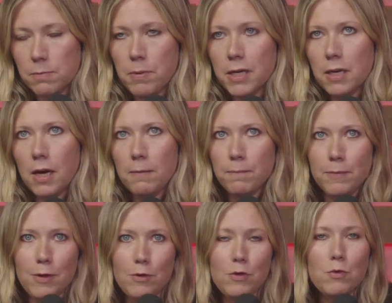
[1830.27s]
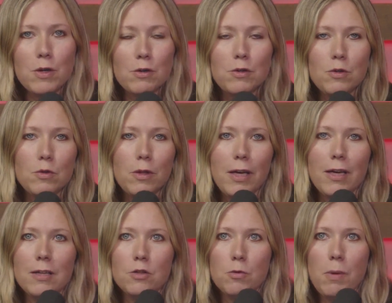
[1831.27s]
But you do wonder too,
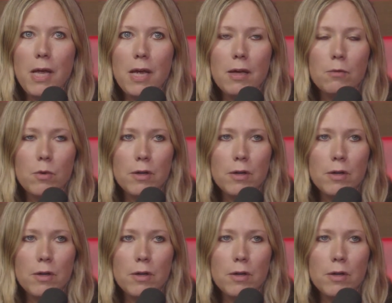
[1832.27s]
like in Japan,